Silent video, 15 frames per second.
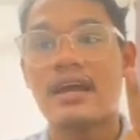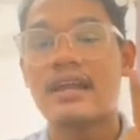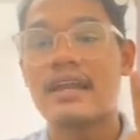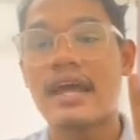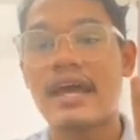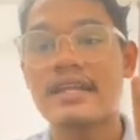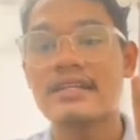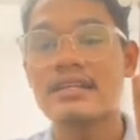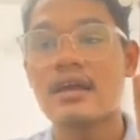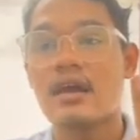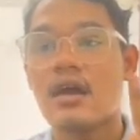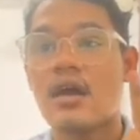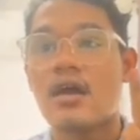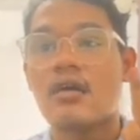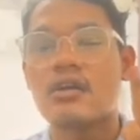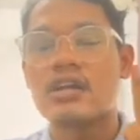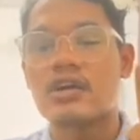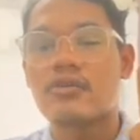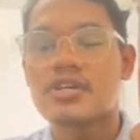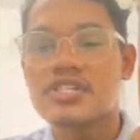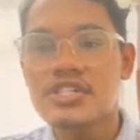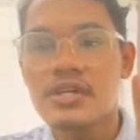Then the
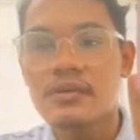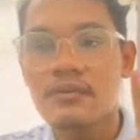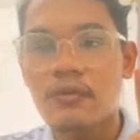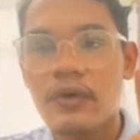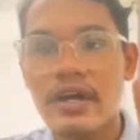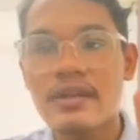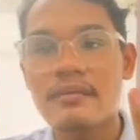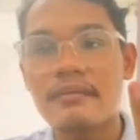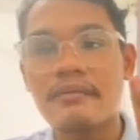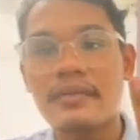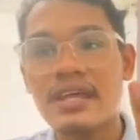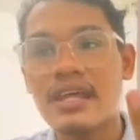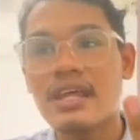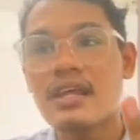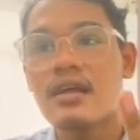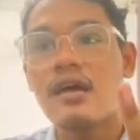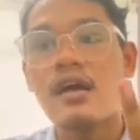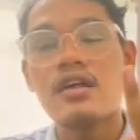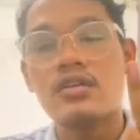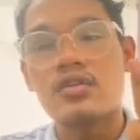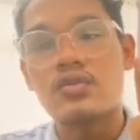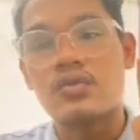question want me
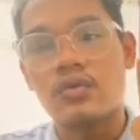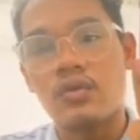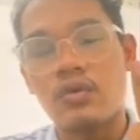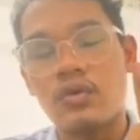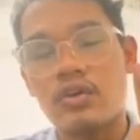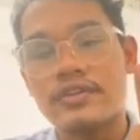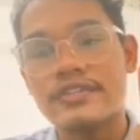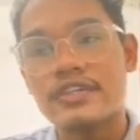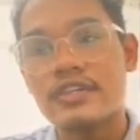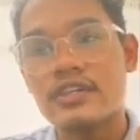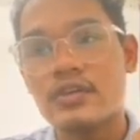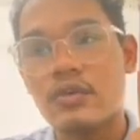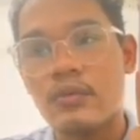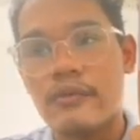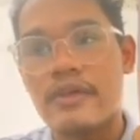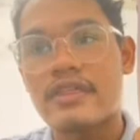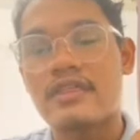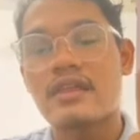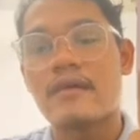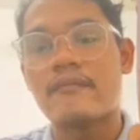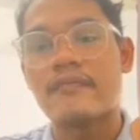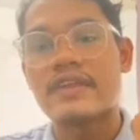to continue with
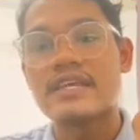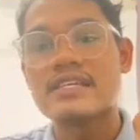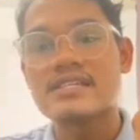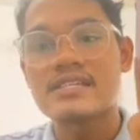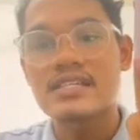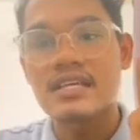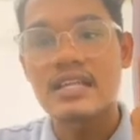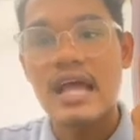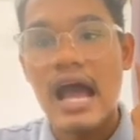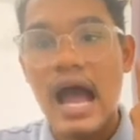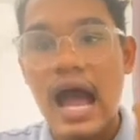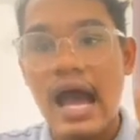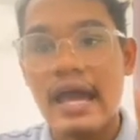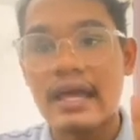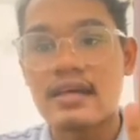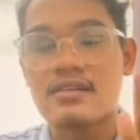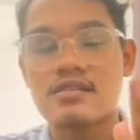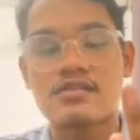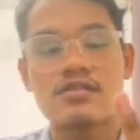insert I.